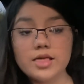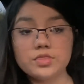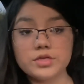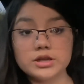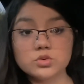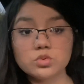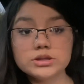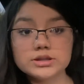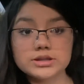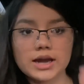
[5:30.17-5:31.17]
This
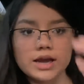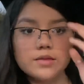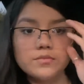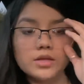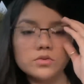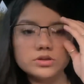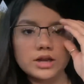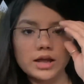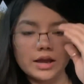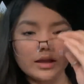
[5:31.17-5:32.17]
one time that was,
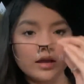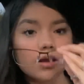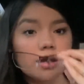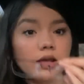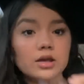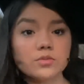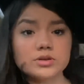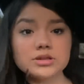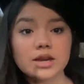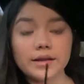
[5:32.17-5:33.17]
like, it
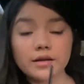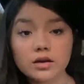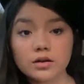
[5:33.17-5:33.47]
was, like,